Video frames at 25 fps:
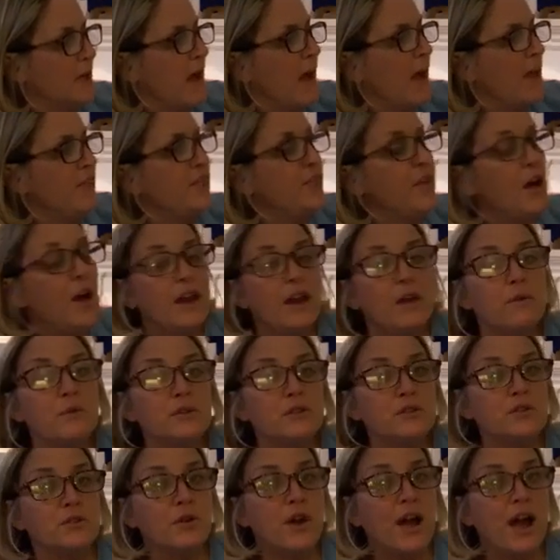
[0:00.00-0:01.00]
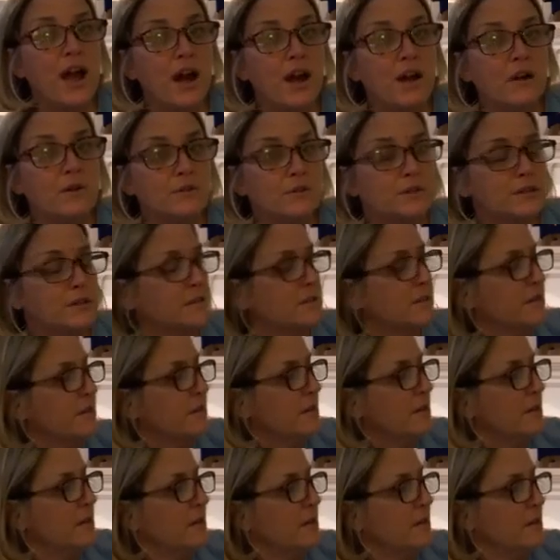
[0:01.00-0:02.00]
"I thought I was your house."
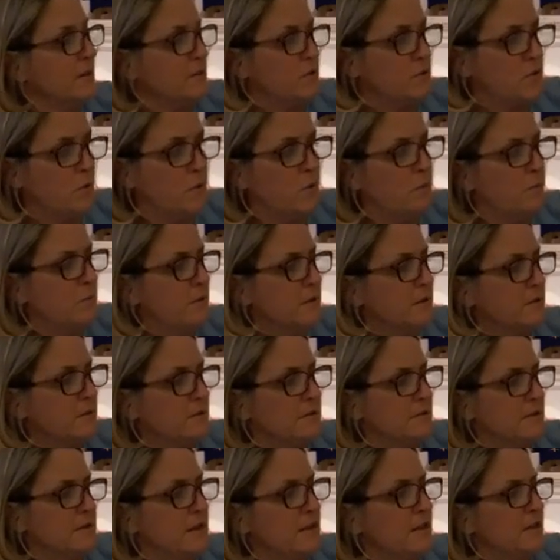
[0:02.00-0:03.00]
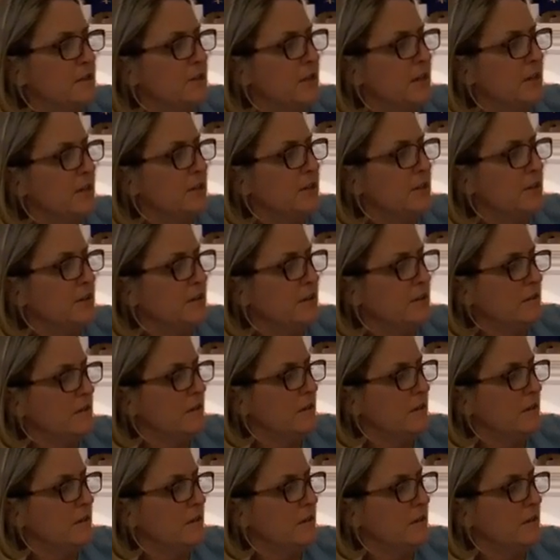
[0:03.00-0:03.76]
"Nope," said the janitor.